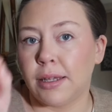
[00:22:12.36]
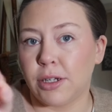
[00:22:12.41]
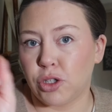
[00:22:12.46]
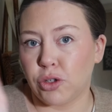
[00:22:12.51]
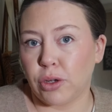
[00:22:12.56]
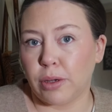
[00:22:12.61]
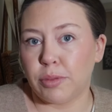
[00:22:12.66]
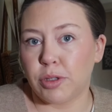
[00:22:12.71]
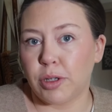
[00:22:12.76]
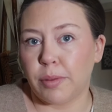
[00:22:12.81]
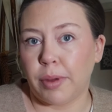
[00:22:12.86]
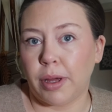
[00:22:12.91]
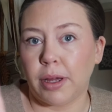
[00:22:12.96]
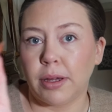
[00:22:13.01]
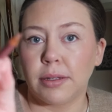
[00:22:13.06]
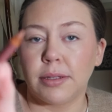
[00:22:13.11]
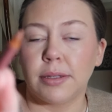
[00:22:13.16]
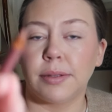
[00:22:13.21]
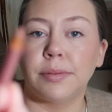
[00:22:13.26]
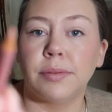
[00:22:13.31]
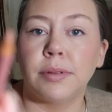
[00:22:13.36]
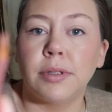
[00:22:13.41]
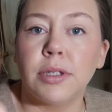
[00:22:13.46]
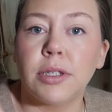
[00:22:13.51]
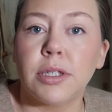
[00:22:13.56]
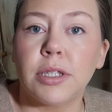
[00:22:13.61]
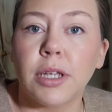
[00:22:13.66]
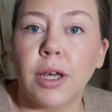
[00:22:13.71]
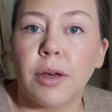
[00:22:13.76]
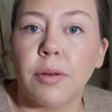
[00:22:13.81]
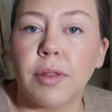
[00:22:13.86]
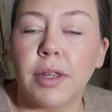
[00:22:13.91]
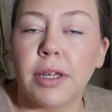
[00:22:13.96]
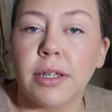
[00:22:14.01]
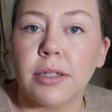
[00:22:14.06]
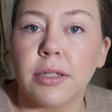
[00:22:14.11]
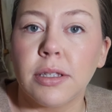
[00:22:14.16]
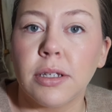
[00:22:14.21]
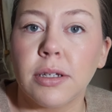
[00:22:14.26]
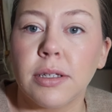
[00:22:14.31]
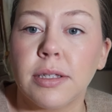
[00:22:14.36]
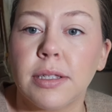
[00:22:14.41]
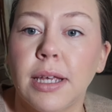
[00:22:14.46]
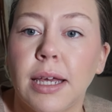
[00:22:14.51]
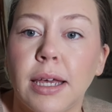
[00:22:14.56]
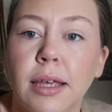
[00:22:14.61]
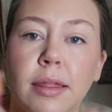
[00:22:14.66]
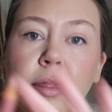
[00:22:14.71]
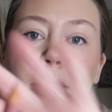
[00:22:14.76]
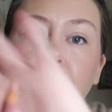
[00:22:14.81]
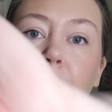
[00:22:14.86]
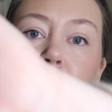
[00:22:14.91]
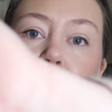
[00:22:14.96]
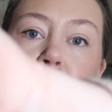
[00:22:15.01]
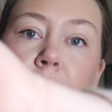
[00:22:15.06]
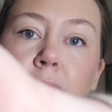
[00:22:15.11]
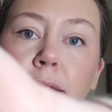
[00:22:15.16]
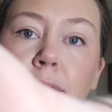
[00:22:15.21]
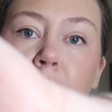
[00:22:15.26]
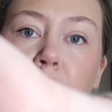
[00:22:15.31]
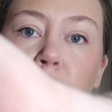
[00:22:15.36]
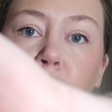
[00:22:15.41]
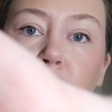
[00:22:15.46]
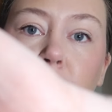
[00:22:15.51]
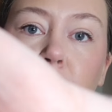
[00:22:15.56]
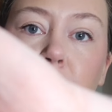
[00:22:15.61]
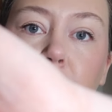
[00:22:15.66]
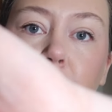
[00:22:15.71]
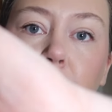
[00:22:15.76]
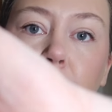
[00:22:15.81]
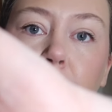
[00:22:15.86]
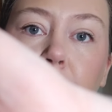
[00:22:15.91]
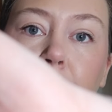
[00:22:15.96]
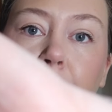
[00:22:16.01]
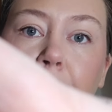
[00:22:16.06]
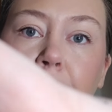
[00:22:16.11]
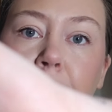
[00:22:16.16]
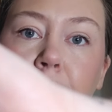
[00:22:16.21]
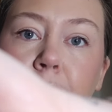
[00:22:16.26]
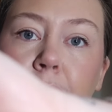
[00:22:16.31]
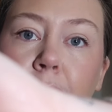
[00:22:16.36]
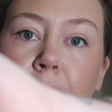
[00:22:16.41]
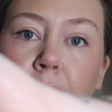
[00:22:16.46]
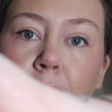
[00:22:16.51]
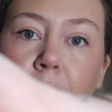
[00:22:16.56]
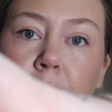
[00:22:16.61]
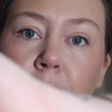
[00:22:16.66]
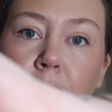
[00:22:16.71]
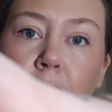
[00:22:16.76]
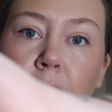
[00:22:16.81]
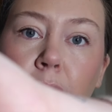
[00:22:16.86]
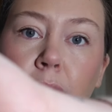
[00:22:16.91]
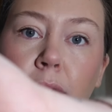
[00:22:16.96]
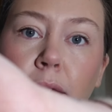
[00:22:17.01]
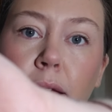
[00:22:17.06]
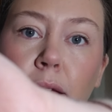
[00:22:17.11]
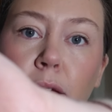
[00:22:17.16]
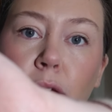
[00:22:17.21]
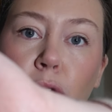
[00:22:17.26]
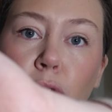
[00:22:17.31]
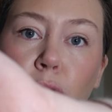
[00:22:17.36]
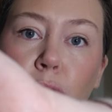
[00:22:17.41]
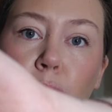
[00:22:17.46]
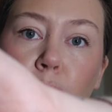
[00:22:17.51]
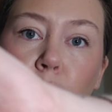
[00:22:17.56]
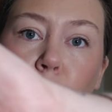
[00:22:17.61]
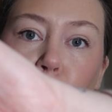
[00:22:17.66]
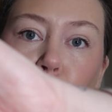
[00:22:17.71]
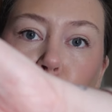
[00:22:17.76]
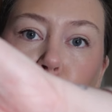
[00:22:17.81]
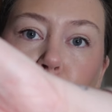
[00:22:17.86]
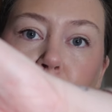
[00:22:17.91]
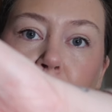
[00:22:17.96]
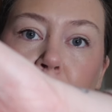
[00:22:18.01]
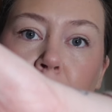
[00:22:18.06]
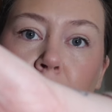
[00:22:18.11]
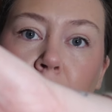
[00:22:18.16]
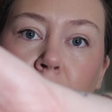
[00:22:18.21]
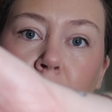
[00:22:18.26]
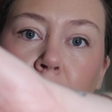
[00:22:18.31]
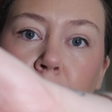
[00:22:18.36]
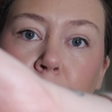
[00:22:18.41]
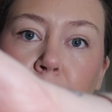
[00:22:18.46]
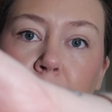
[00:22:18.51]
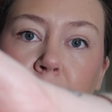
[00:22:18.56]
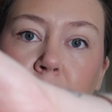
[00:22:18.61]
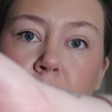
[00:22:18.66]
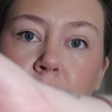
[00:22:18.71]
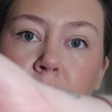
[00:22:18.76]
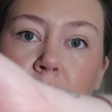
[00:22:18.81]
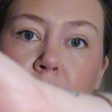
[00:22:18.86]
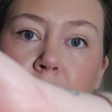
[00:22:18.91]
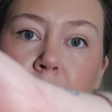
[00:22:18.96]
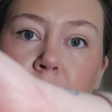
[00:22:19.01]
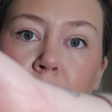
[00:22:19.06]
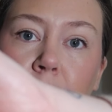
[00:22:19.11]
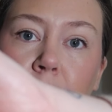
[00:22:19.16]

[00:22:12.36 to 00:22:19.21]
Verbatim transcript: in the description box. So this looks like this, just a classic crayon pencil